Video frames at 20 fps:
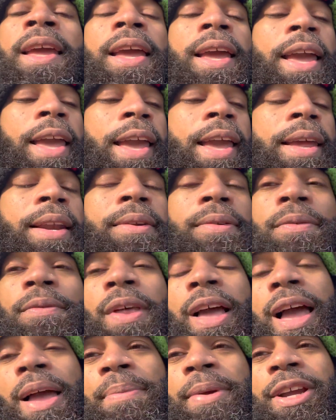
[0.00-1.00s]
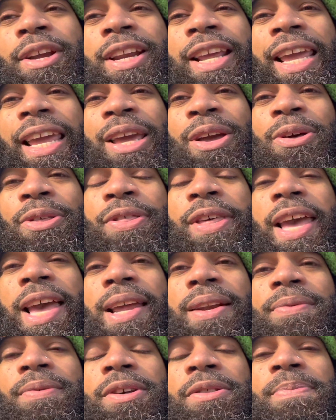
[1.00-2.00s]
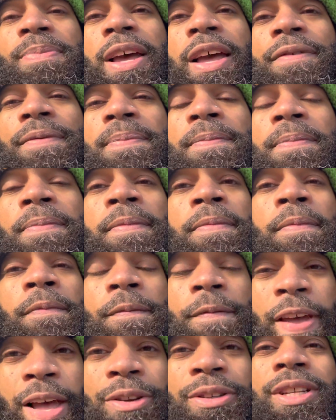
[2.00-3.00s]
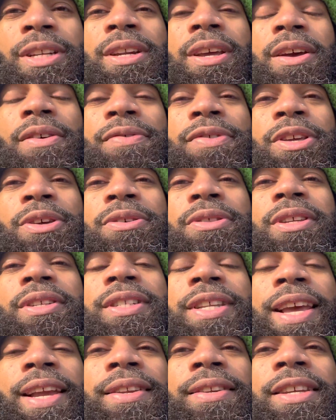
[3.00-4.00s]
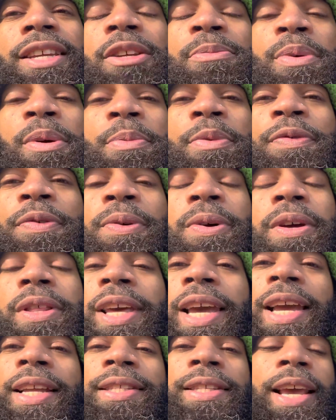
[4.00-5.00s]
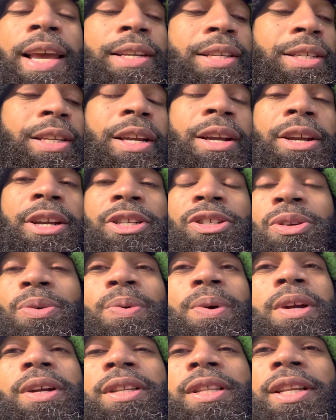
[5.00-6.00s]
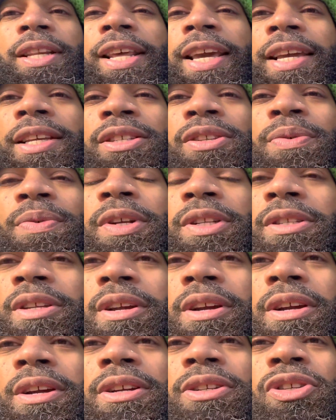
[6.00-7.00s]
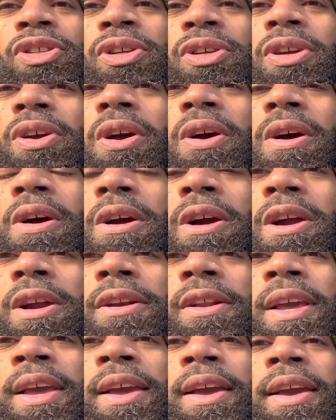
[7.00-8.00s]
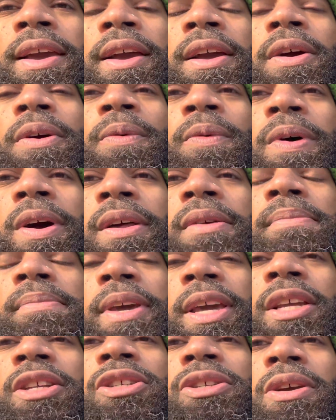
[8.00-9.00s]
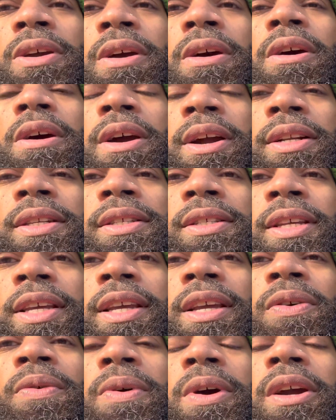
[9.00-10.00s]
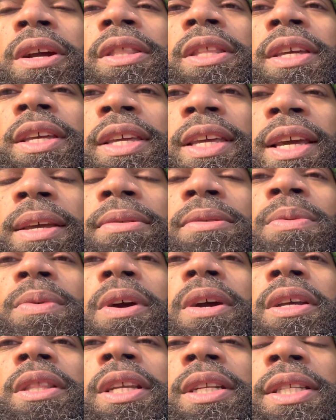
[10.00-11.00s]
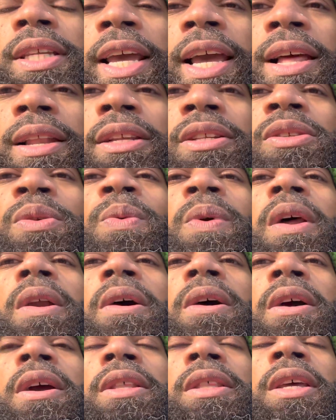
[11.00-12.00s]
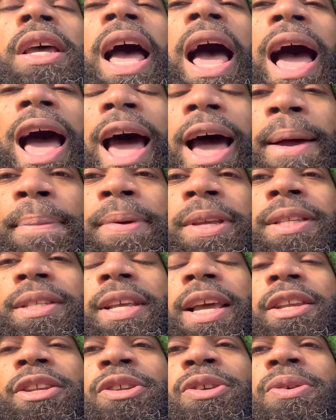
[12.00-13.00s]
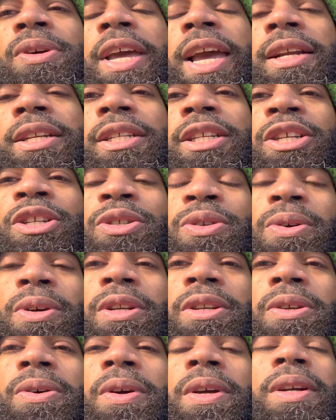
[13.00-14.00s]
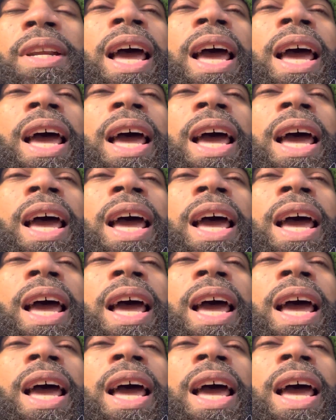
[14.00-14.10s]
And I'm here to heal that with my Fountain of Youth technique. But before that, Sagittarius, your word of the day is to return to your heart. What makes your heart sing? Where are the gifts? Where are the talents? What are the hobbies that you actually enjoy doing?